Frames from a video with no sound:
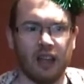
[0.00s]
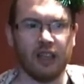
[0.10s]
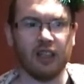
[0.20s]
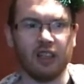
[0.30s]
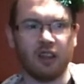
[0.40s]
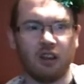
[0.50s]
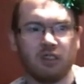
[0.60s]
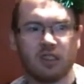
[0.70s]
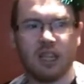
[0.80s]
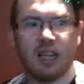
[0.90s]
Hear
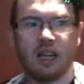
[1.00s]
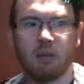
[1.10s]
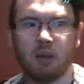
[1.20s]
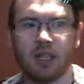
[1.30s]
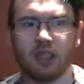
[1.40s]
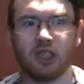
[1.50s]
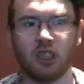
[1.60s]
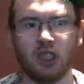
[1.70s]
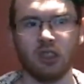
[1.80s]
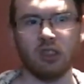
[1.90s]
those sleigh bells
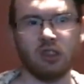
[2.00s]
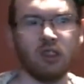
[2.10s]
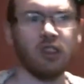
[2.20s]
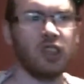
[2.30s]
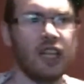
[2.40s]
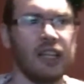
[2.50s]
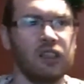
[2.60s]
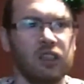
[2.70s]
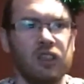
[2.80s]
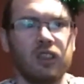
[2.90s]
jingle,
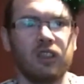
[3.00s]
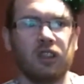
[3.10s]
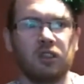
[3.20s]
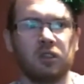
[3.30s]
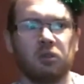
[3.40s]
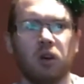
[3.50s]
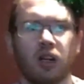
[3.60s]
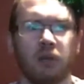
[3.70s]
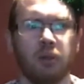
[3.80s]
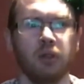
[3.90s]
jangle, oh
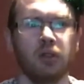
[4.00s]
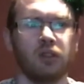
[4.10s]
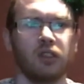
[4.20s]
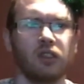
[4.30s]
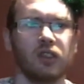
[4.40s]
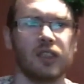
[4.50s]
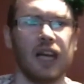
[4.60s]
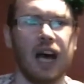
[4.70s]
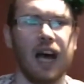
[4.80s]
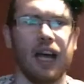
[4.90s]
what a beautiful
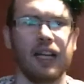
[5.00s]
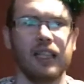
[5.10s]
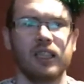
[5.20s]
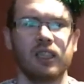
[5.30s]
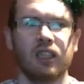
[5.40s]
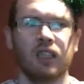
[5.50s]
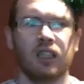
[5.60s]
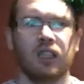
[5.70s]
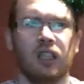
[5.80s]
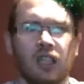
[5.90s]
sight.
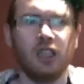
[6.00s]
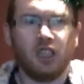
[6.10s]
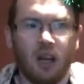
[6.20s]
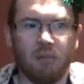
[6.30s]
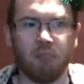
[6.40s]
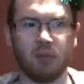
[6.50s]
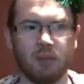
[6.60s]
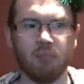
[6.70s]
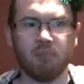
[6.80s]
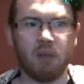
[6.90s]
Jump
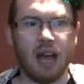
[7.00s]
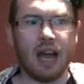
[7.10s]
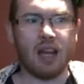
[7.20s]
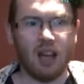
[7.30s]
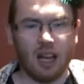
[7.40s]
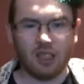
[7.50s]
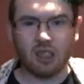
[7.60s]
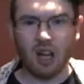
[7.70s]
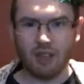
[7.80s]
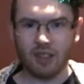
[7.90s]
in bed and
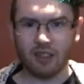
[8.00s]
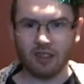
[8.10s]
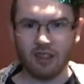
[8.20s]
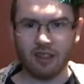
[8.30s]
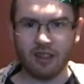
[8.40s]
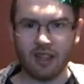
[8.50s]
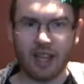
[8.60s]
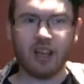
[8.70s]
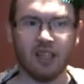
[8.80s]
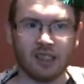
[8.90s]
cover your
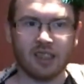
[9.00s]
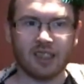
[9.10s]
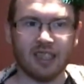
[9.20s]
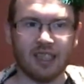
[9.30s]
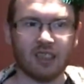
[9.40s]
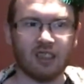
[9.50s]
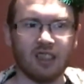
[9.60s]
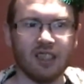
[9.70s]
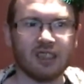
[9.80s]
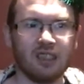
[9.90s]
head, 'cause Santa
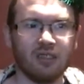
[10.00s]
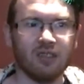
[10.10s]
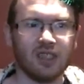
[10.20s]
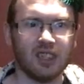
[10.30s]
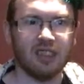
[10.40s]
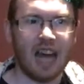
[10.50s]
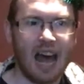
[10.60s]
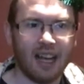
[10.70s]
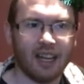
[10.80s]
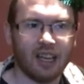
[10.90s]
Claus comes
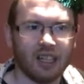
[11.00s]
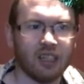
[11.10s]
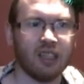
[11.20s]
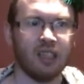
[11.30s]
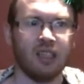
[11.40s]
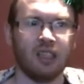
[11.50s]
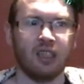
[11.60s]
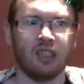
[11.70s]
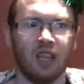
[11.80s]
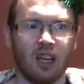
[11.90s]
tonight.
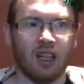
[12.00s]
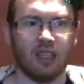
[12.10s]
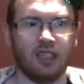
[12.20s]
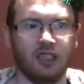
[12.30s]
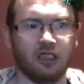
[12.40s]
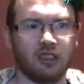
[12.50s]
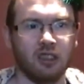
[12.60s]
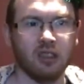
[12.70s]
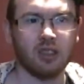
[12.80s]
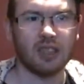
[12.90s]
Here
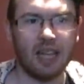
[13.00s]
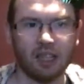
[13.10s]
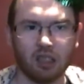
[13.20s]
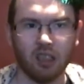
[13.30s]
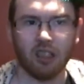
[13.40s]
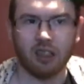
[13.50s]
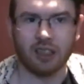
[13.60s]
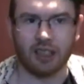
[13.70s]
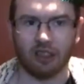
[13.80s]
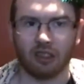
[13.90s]
comes Santa Claus,
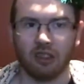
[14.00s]
here